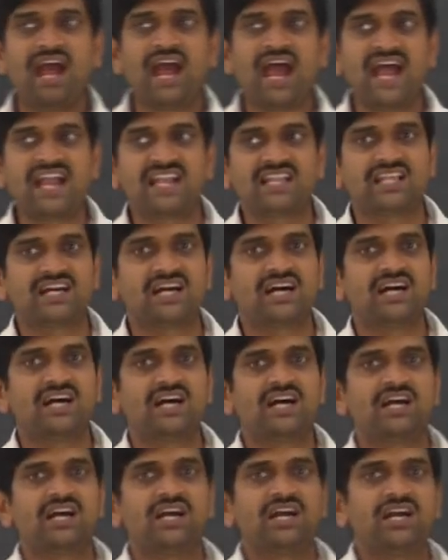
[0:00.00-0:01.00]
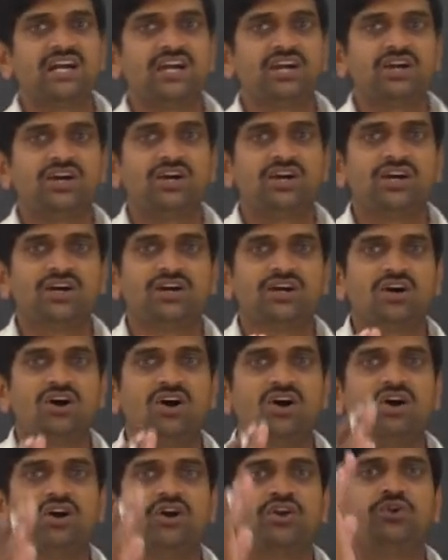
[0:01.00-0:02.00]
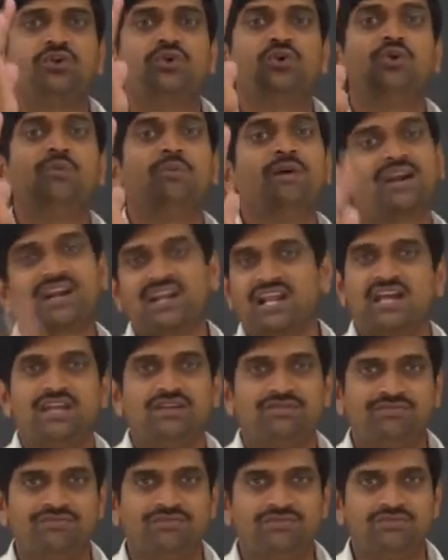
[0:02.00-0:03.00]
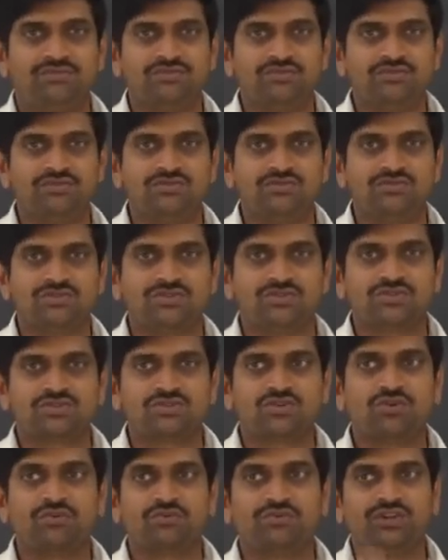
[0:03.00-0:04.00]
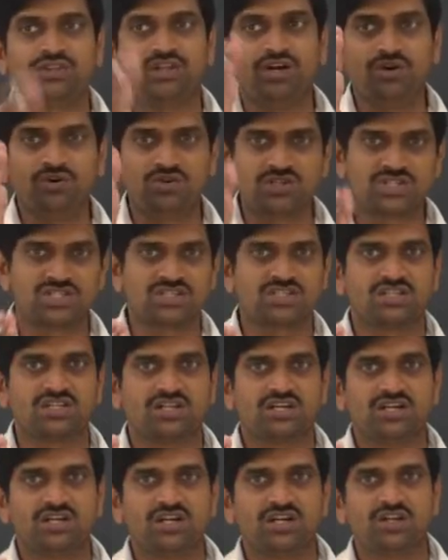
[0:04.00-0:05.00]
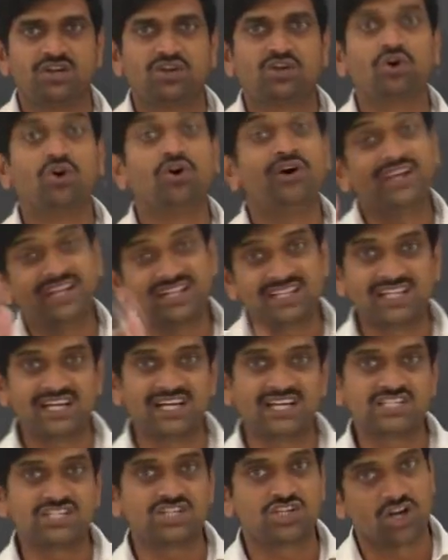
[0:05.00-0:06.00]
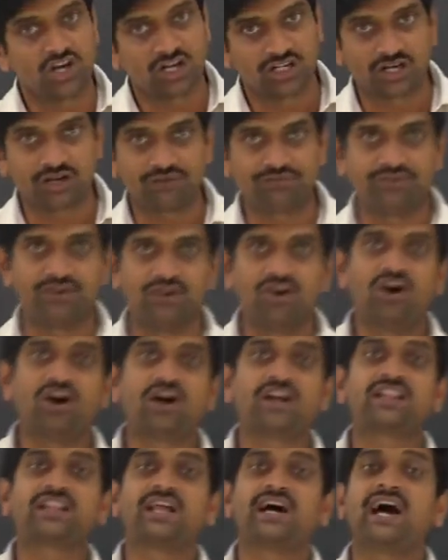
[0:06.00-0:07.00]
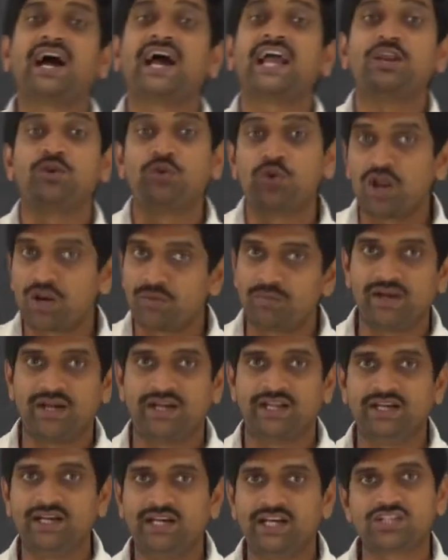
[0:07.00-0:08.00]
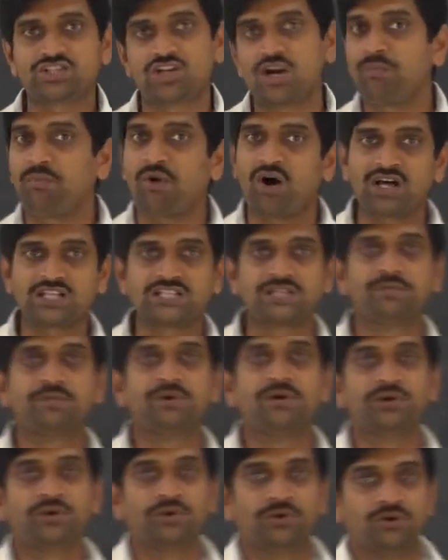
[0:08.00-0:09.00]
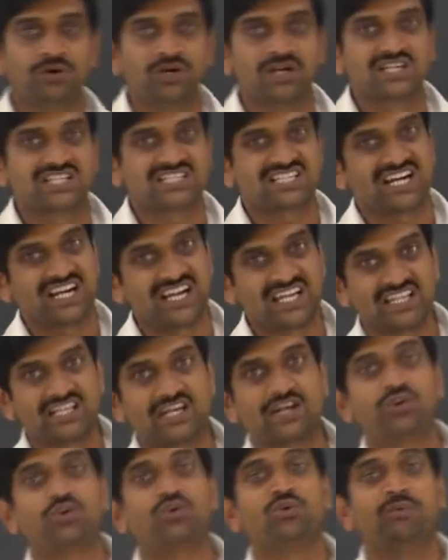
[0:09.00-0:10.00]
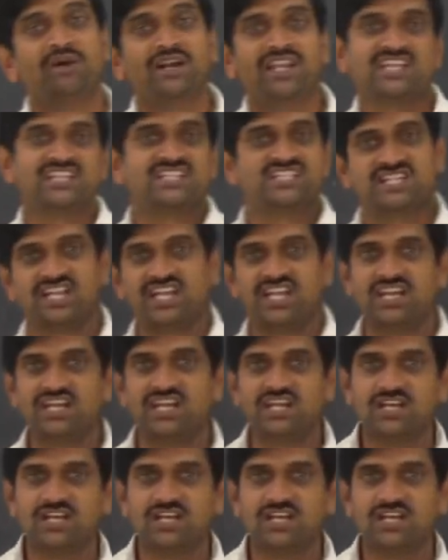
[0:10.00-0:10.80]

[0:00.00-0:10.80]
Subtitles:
and the human life. So without knowing the geography or the environment, it is not possible to study the human history.